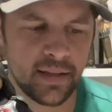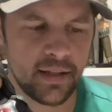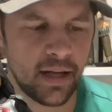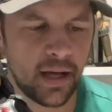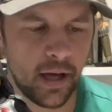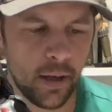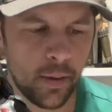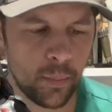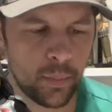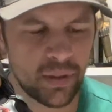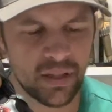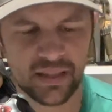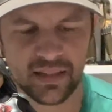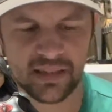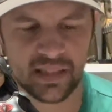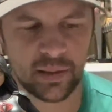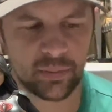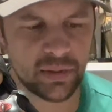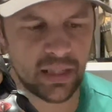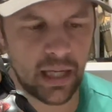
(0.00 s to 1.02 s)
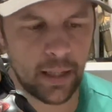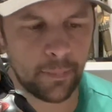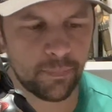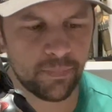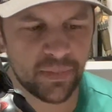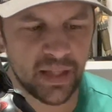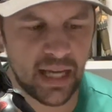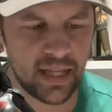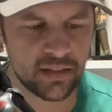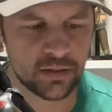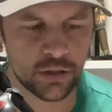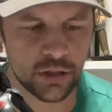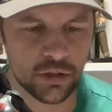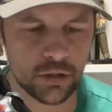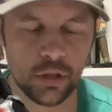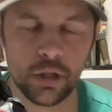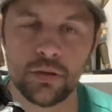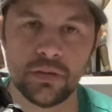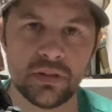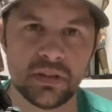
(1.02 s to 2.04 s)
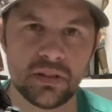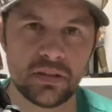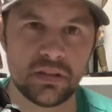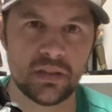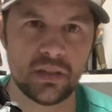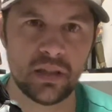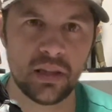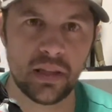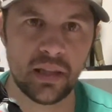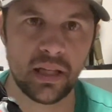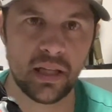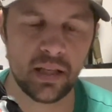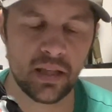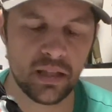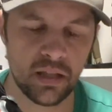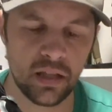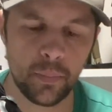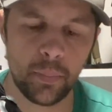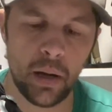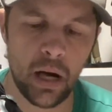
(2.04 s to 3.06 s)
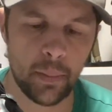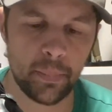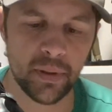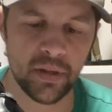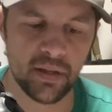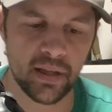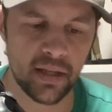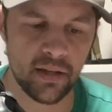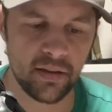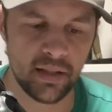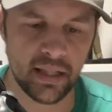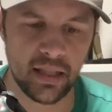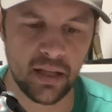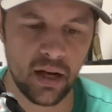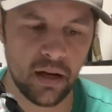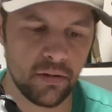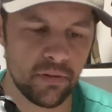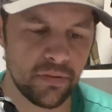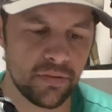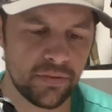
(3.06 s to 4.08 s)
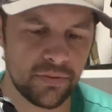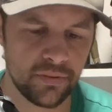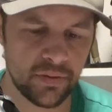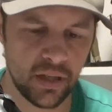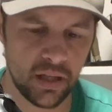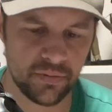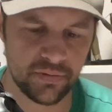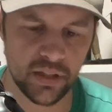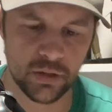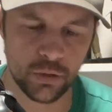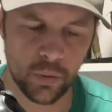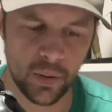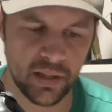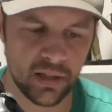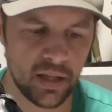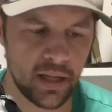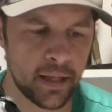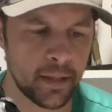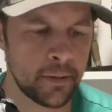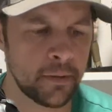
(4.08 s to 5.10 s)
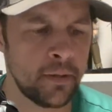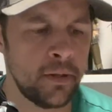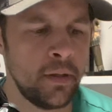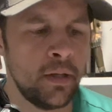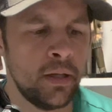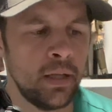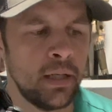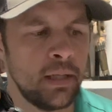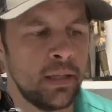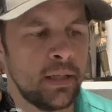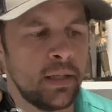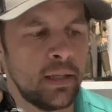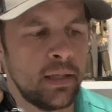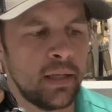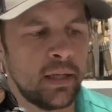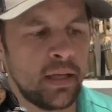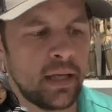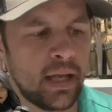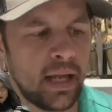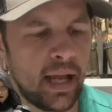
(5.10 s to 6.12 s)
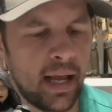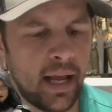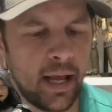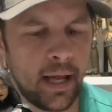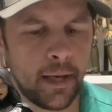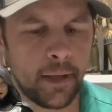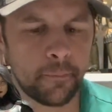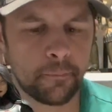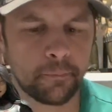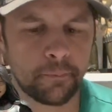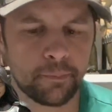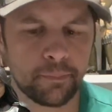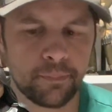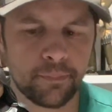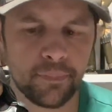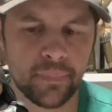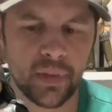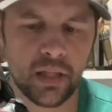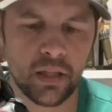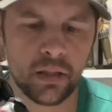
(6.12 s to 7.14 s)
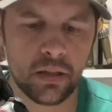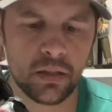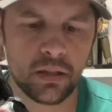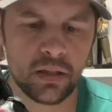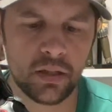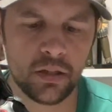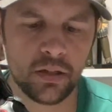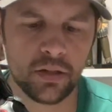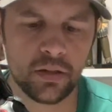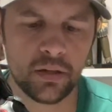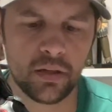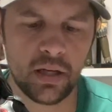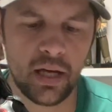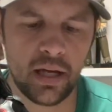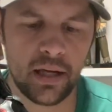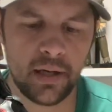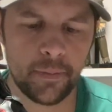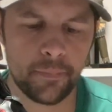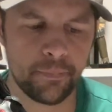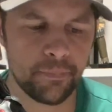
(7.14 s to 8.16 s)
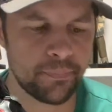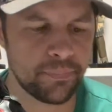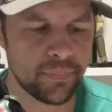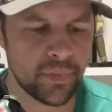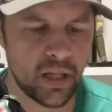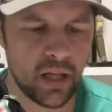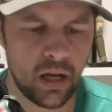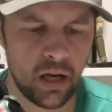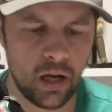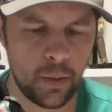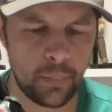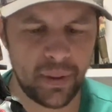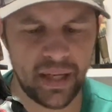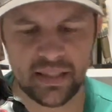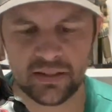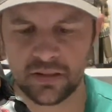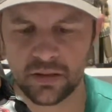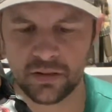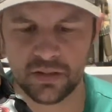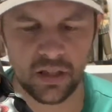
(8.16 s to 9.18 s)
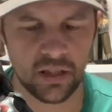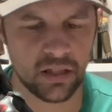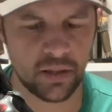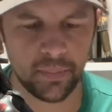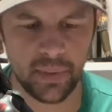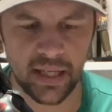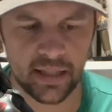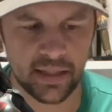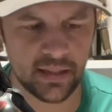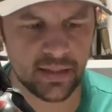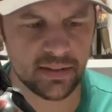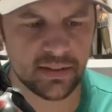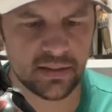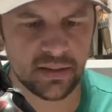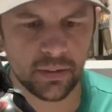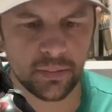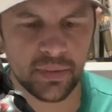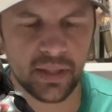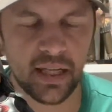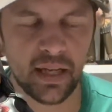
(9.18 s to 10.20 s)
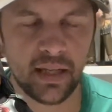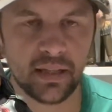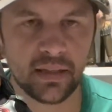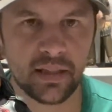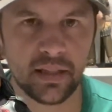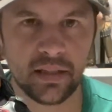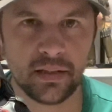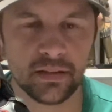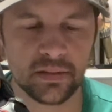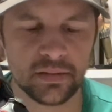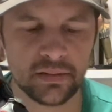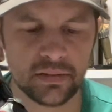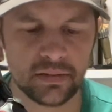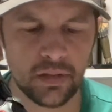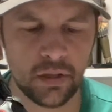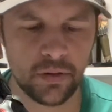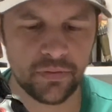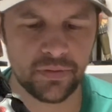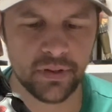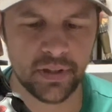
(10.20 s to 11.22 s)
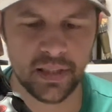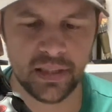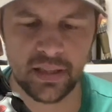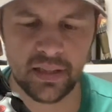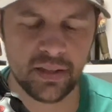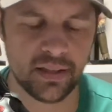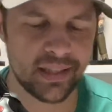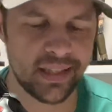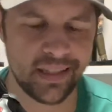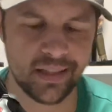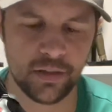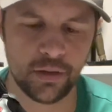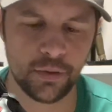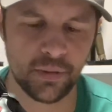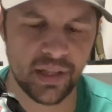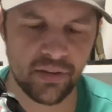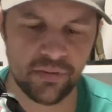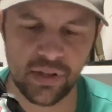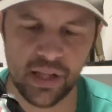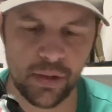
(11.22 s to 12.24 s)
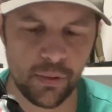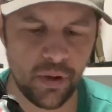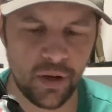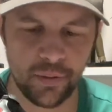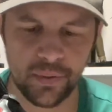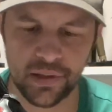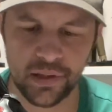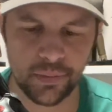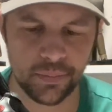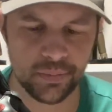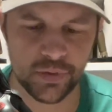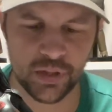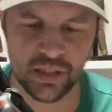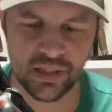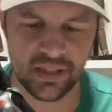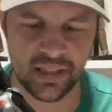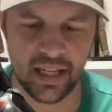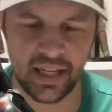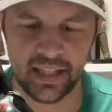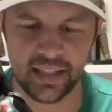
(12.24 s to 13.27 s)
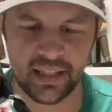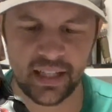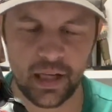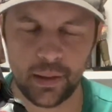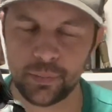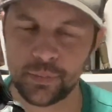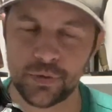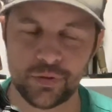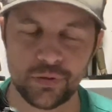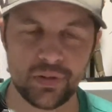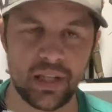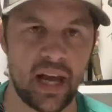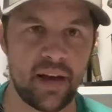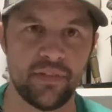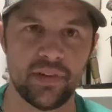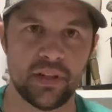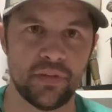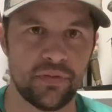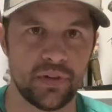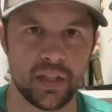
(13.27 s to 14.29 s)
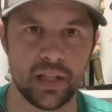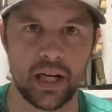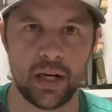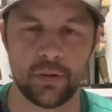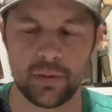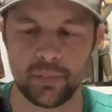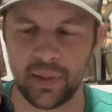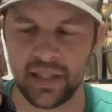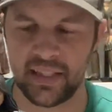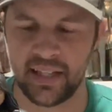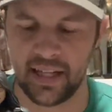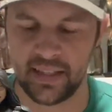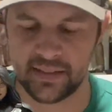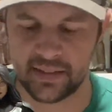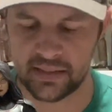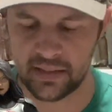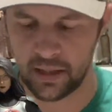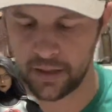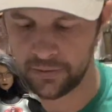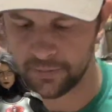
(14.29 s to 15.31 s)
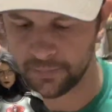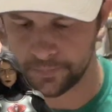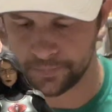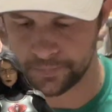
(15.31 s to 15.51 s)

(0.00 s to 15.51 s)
But at the same time, that just shows the popularity of the toy line, and I'll pass those on to my kids someday, and they'll hopefully they can do whatever they want with them, just like I'm having to figure out with my dad's stuff.